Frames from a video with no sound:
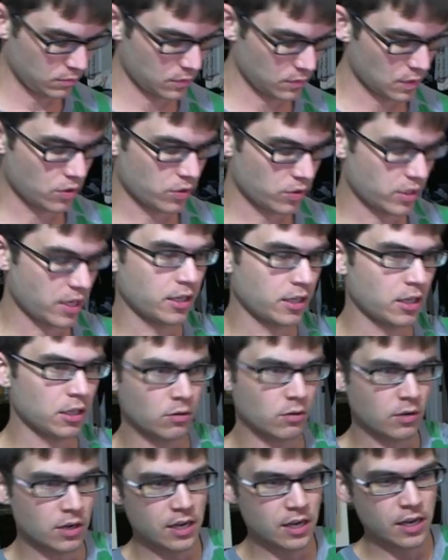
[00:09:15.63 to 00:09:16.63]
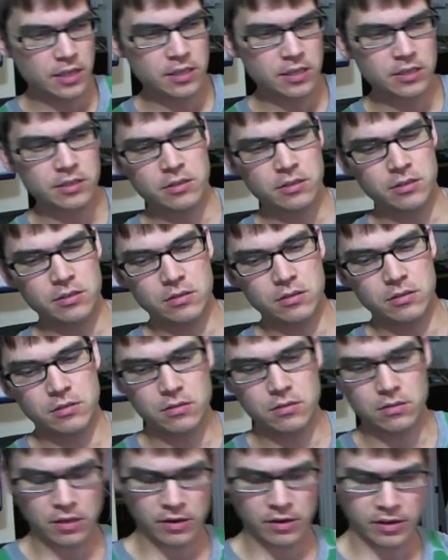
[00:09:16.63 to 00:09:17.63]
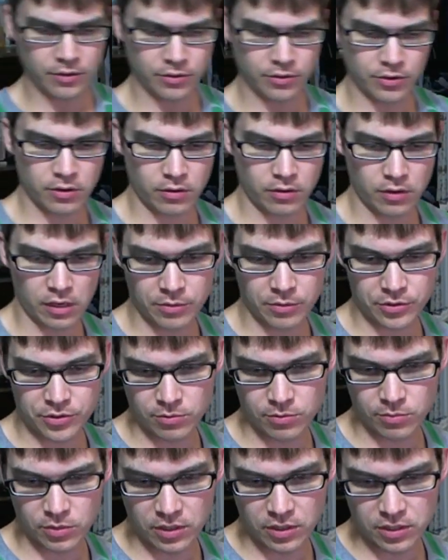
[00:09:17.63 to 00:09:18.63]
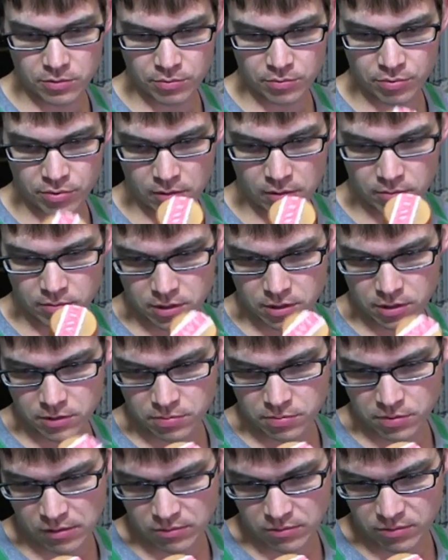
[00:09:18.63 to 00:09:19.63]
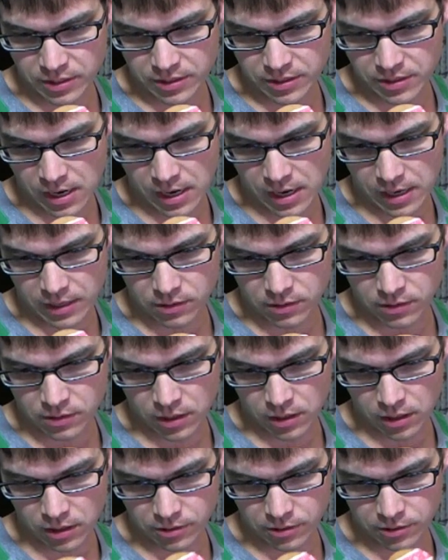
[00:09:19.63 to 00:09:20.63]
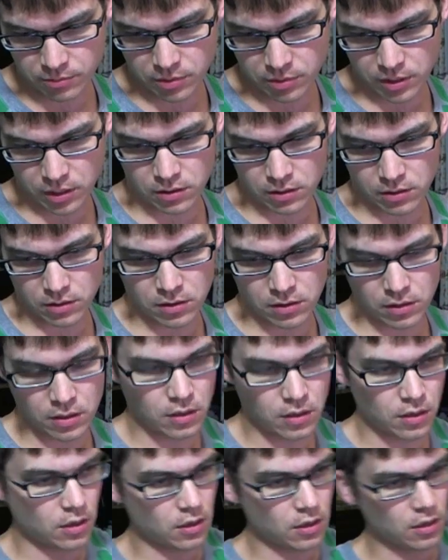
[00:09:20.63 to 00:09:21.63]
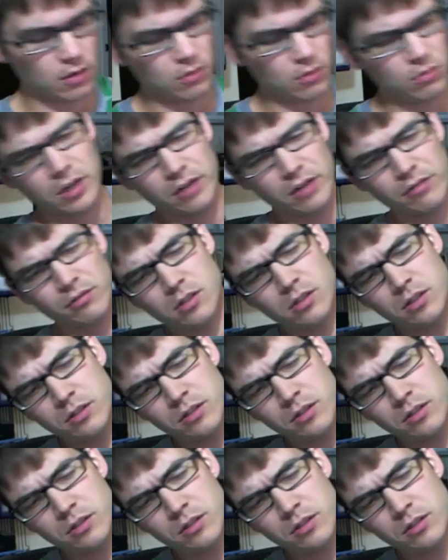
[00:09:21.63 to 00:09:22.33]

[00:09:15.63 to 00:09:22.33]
Okay, color wise, now I don't know, I'm assuming these are this is probably not colored, but whatever, I'll